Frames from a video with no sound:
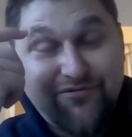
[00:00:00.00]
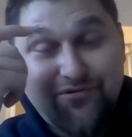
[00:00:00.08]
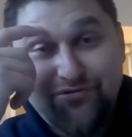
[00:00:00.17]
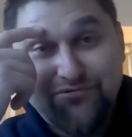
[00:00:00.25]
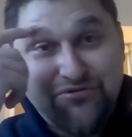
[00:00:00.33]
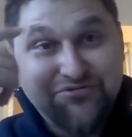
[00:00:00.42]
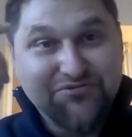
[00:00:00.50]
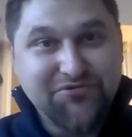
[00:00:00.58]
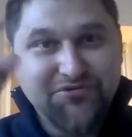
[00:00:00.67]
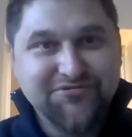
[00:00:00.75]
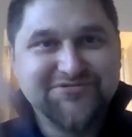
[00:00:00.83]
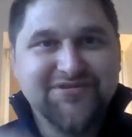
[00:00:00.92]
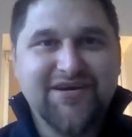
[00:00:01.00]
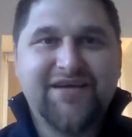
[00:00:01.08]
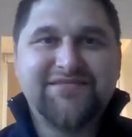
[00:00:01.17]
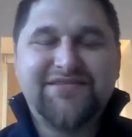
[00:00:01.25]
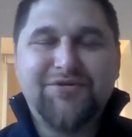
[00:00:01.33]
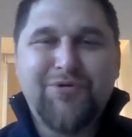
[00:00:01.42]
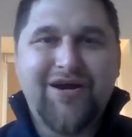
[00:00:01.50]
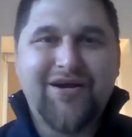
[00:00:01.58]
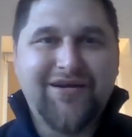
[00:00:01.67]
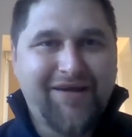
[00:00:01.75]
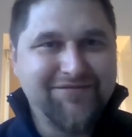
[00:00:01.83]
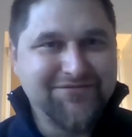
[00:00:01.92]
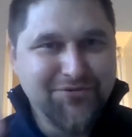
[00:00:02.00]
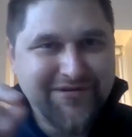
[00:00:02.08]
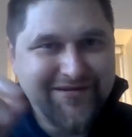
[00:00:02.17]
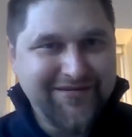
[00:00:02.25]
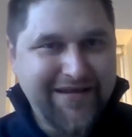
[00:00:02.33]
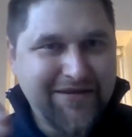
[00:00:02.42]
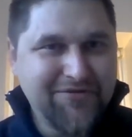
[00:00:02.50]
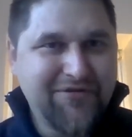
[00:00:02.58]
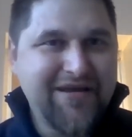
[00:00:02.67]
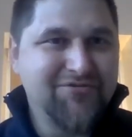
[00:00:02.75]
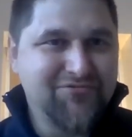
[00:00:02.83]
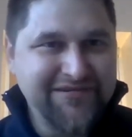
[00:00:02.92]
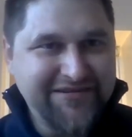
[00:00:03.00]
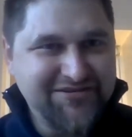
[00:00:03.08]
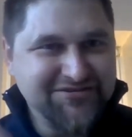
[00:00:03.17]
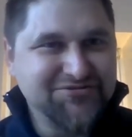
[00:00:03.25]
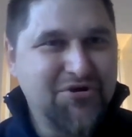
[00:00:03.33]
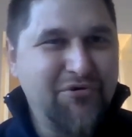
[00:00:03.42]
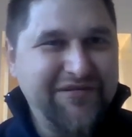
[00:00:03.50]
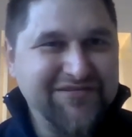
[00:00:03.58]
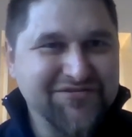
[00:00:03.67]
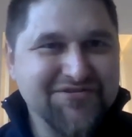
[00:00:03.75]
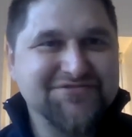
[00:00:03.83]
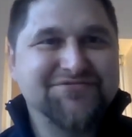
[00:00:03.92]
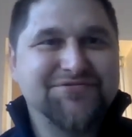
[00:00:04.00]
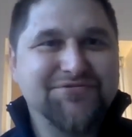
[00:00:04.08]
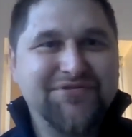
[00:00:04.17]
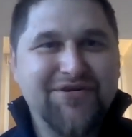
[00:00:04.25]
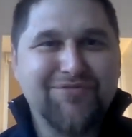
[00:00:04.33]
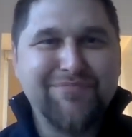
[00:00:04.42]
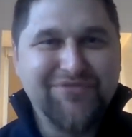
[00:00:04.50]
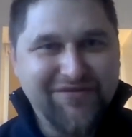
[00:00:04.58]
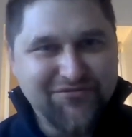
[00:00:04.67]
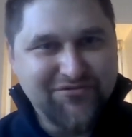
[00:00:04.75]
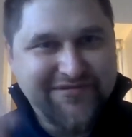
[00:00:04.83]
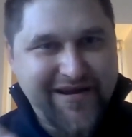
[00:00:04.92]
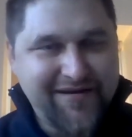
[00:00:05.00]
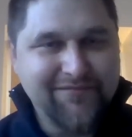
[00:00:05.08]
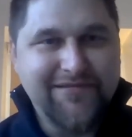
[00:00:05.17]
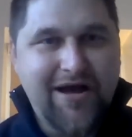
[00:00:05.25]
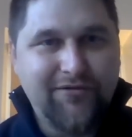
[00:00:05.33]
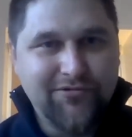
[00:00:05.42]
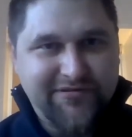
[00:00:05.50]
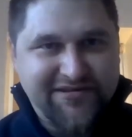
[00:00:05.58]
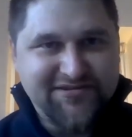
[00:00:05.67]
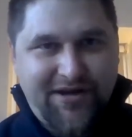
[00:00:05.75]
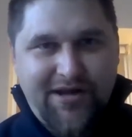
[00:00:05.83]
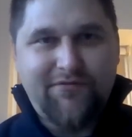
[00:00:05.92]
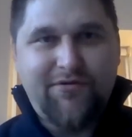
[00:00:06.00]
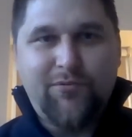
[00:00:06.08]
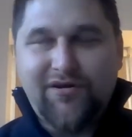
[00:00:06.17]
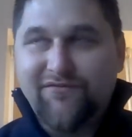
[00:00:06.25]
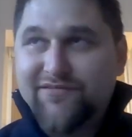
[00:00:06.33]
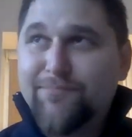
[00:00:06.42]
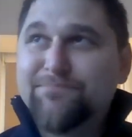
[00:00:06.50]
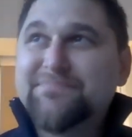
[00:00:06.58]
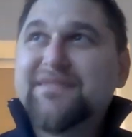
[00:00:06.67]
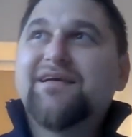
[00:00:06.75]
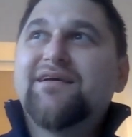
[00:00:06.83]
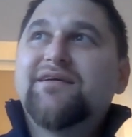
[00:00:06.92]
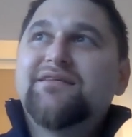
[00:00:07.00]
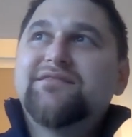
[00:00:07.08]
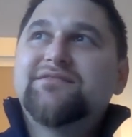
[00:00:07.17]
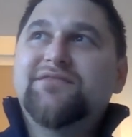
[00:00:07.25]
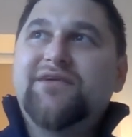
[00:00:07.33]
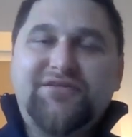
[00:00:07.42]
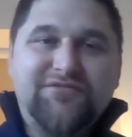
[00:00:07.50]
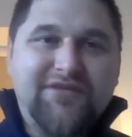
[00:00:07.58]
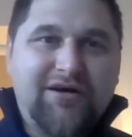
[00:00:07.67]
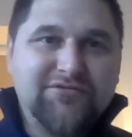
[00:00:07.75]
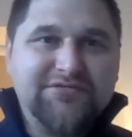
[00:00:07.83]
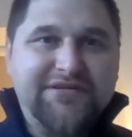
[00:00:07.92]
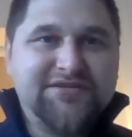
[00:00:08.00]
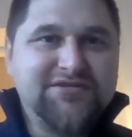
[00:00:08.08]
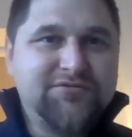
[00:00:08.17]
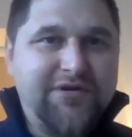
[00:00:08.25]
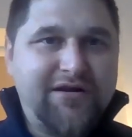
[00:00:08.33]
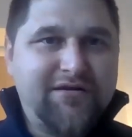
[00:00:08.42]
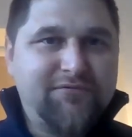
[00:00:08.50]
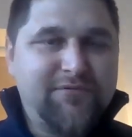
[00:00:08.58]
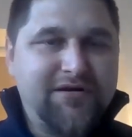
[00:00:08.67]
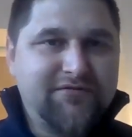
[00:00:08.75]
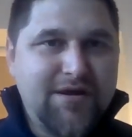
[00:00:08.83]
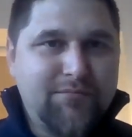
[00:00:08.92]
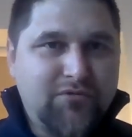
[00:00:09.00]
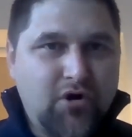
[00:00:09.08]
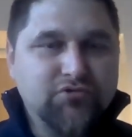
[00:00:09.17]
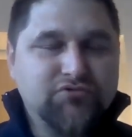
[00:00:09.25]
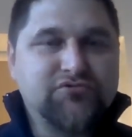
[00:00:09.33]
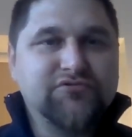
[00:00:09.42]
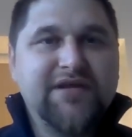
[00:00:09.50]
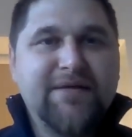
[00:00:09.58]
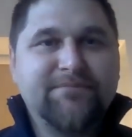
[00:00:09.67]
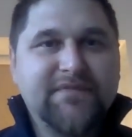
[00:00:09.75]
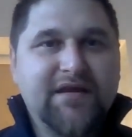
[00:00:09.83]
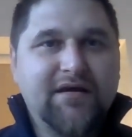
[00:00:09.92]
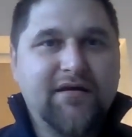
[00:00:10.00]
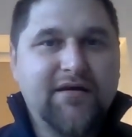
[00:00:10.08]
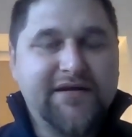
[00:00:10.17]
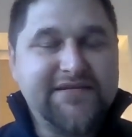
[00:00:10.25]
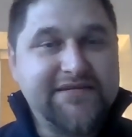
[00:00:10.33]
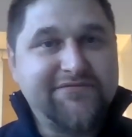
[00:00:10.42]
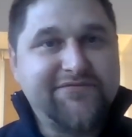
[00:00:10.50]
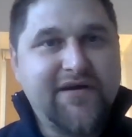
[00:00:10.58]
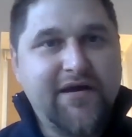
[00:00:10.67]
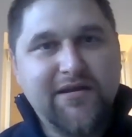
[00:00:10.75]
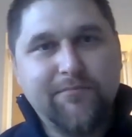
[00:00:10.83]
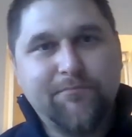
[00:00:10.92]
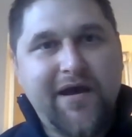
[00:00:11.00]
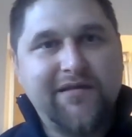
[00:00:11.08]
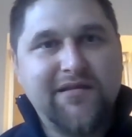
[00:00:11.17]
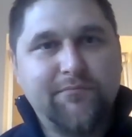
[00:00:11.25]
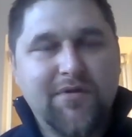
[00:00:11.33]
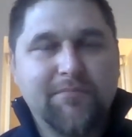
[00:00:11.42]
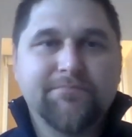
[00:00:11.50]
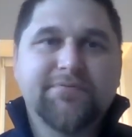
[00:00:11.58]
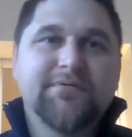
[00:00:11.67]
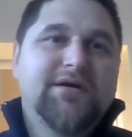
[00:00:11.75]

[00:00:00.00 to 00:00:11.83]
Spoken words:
all those who use the ICTY archives know that you can't really just go and search through the document. You have to download each and every one of them. So I had to download each and every one of them, go through them, identify them, pile them up,